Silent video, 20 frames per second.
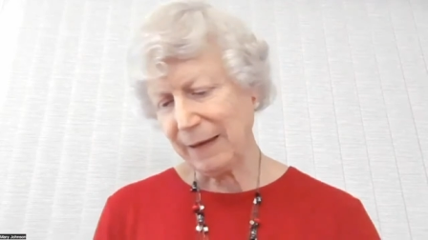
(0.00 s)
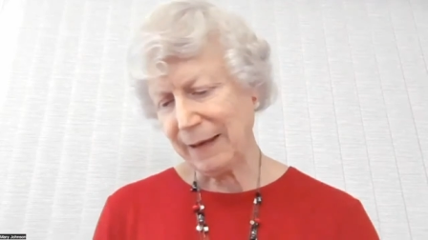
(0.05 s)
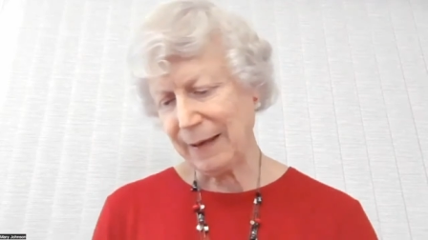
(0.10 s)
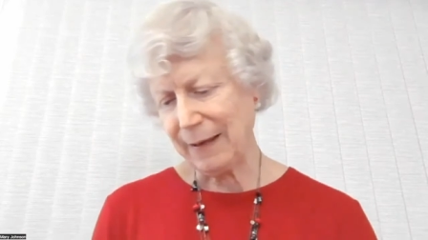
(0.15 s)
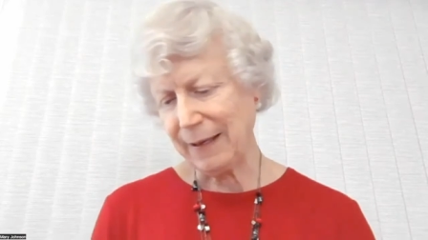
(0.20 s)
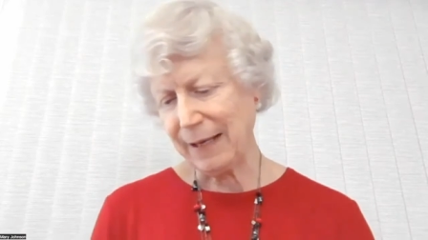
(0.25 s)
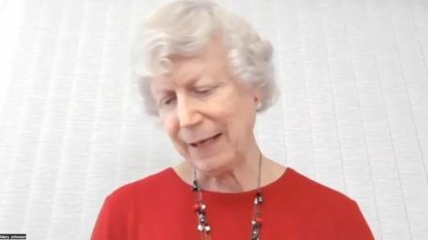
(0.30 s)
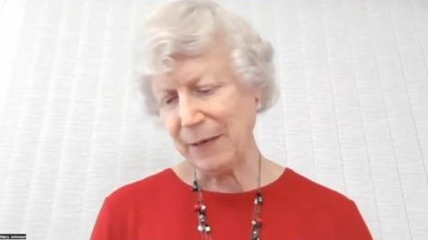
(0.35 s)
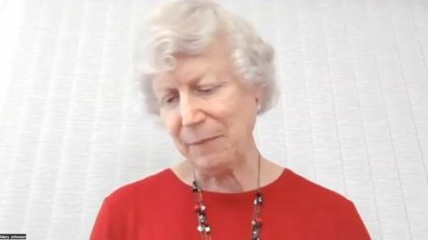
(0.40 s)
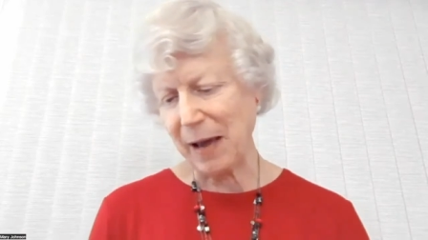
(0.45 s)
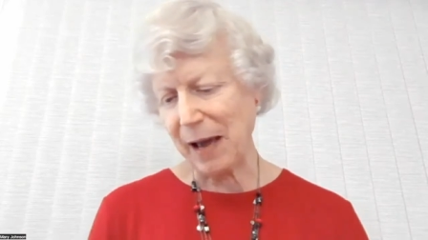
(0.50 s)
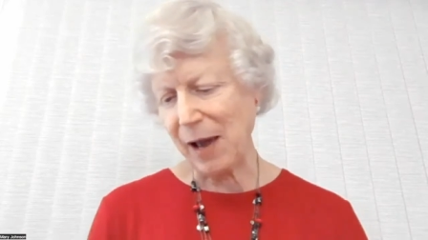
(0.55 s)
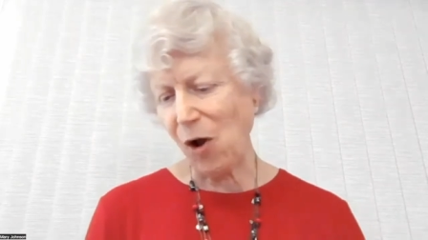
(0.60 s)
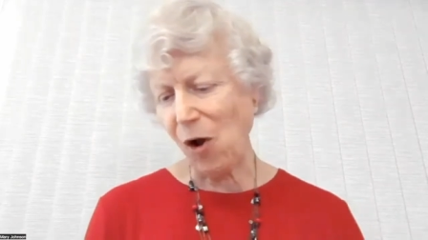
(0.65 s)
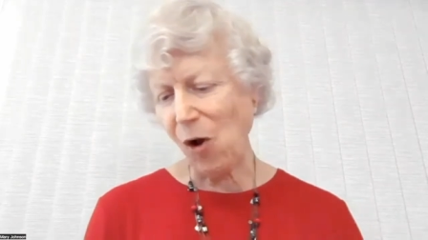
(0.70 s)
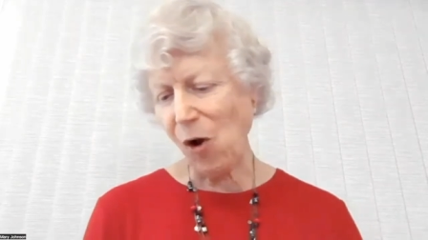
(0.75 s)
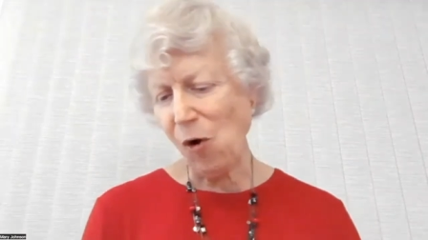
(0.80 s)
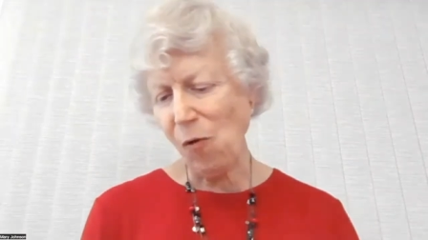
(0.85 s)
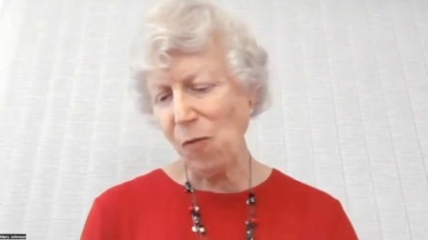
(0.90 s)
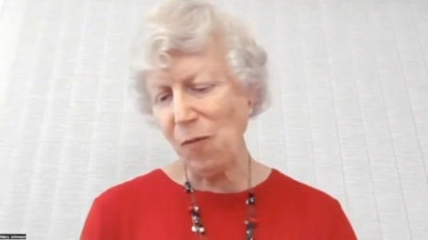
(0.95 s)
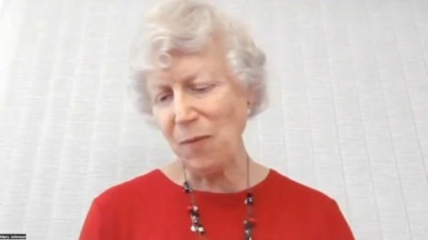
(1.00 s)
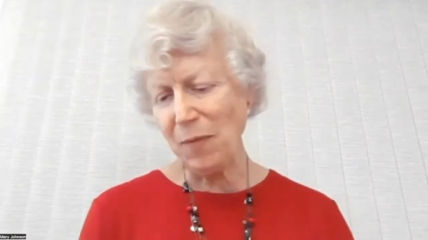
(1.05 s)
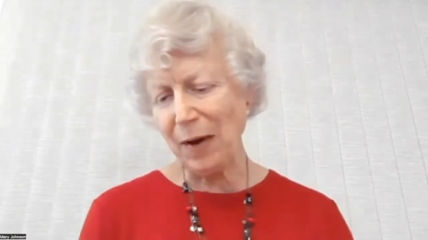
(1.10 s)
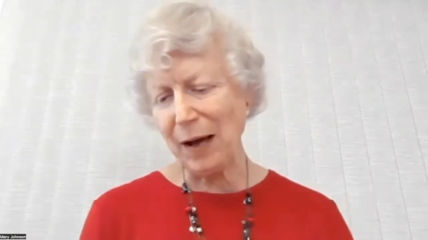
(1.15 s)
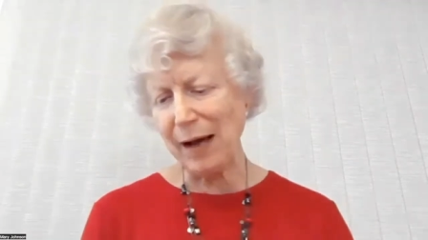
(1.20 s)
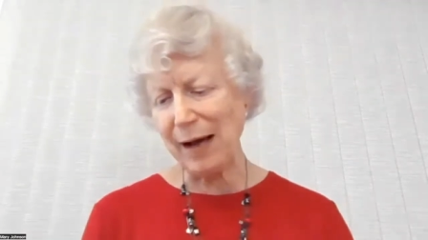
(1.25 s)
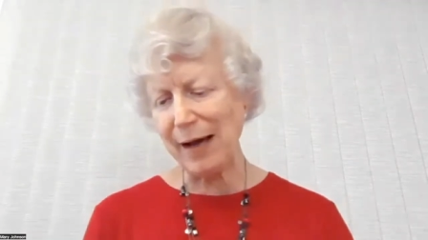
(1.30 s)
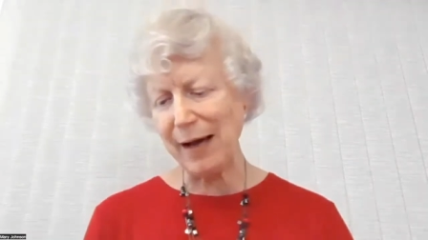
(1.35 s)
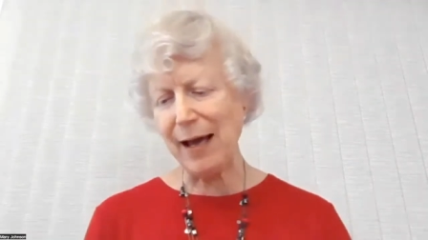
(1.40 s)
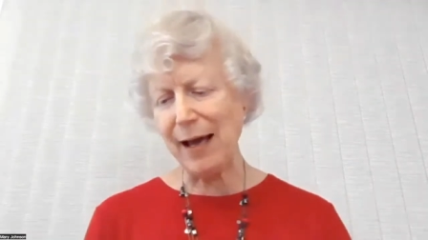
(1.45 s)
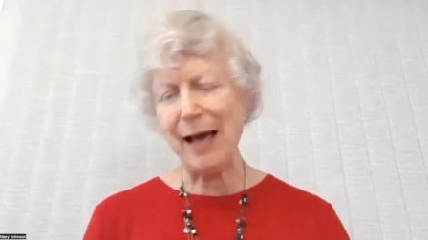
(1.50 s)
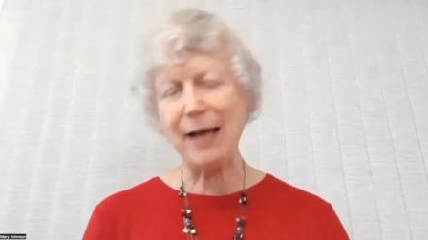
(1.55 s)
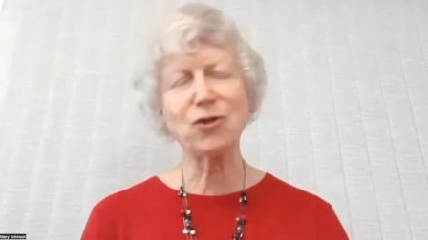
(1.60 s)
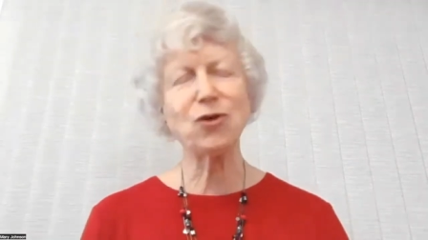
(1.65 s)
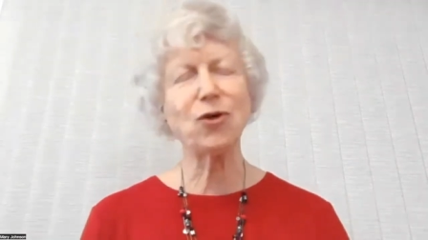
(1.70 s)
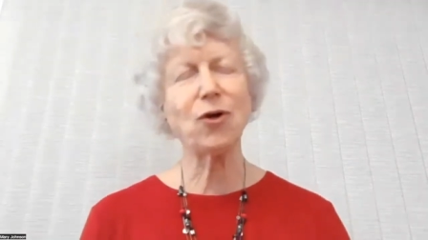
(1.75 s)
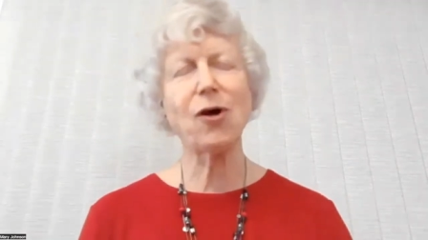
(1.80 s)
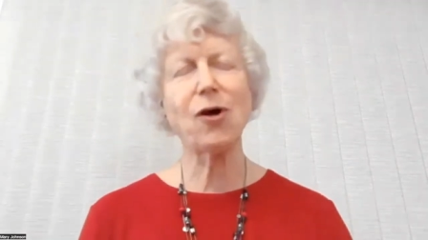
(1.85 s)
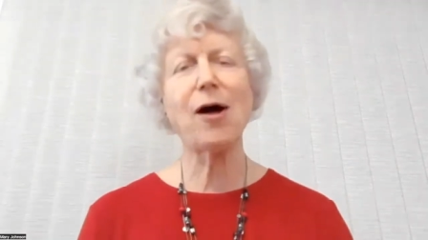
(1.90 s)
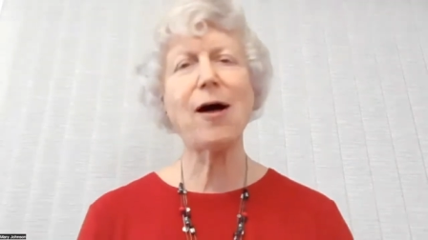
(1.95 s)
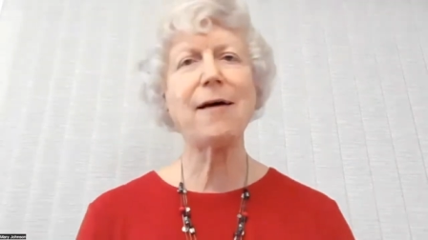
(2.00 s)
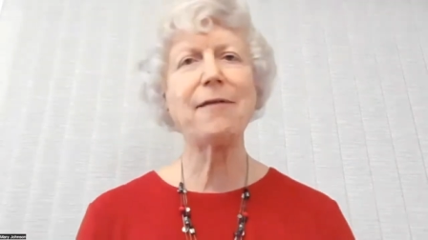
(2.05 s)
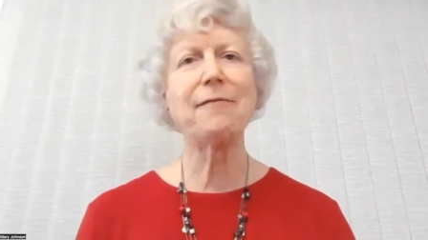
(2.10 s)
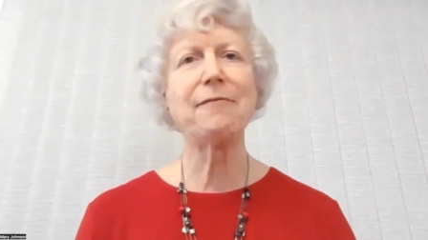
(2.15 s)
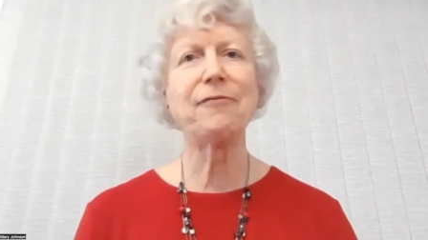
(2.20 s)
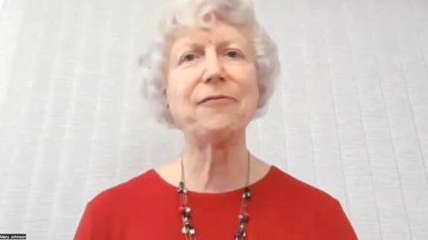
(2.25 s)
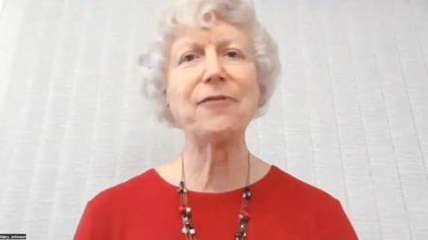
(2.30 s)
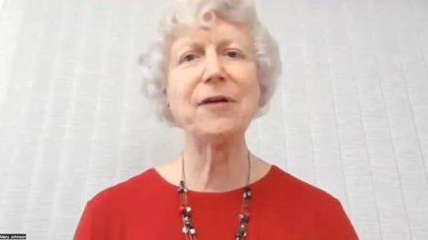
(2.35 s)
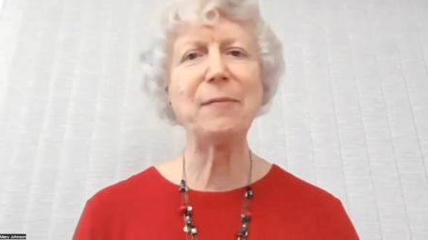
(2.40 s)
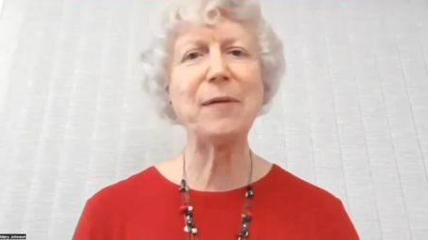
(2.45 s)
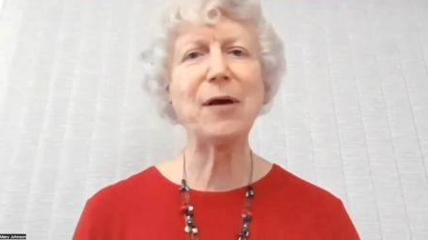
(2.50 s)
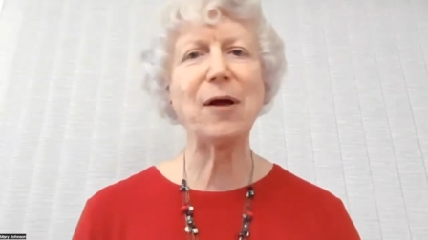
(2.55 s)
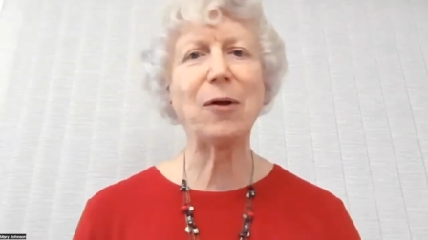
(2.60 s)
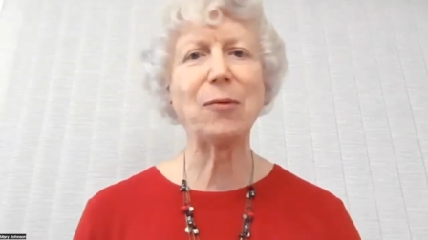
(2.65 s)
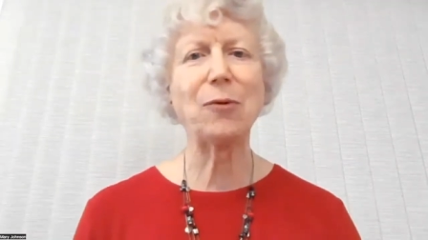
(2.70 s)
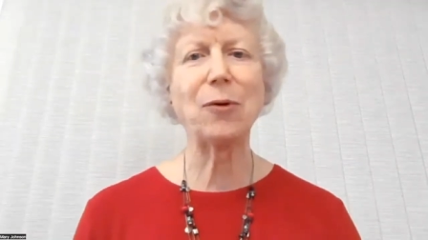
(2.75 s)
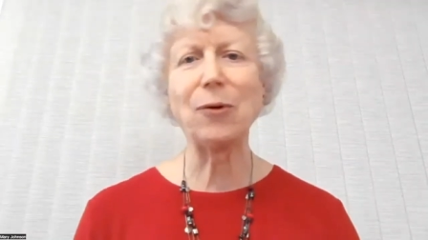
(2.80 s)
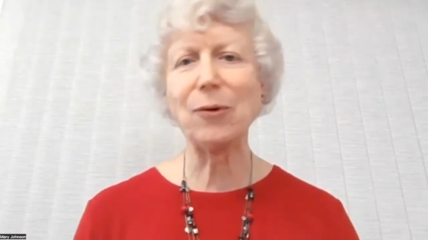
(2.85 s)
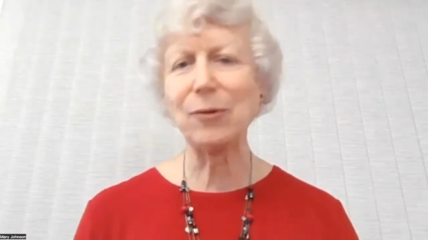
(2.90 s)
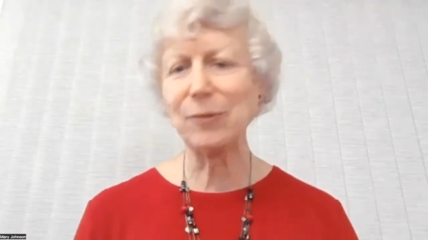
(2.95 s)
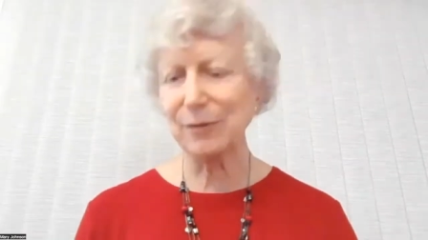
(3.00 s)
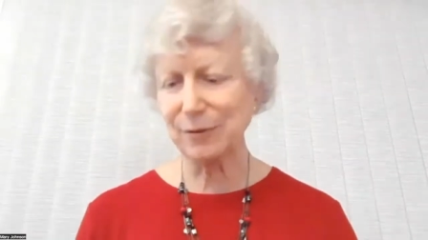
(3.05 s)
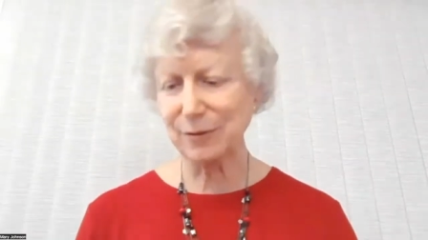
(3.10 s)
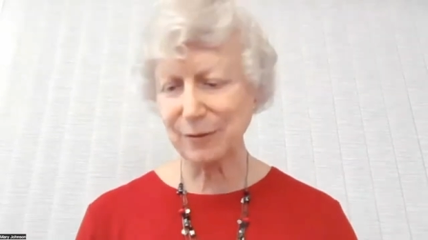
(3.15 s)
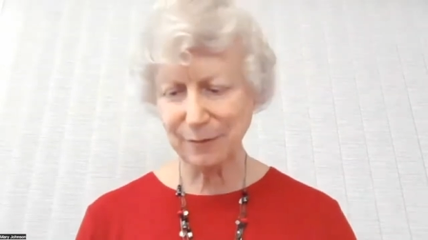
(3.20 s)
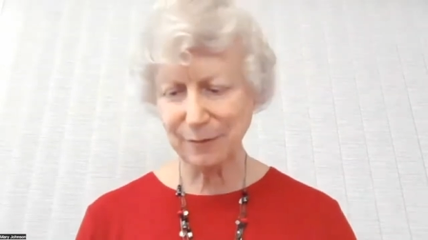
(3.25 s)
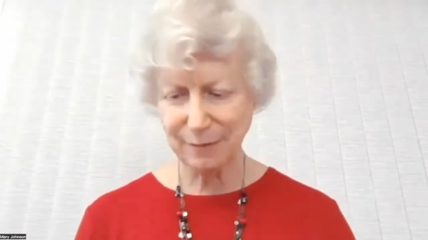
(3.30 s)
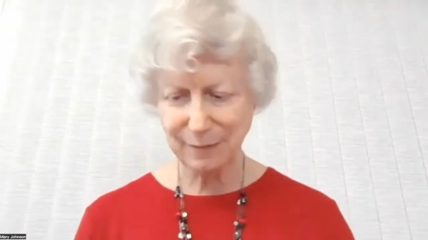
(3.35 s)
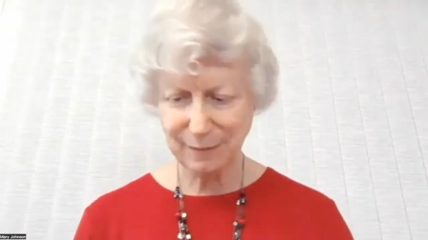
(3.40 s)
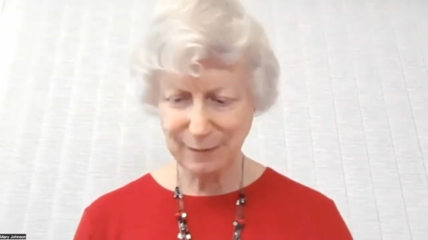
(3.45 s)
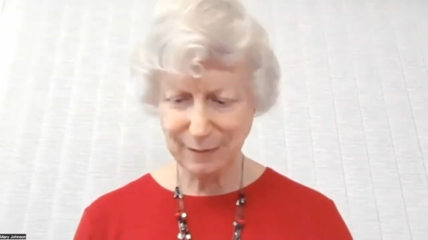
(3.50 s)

uh, in my home, I, I took on female roles.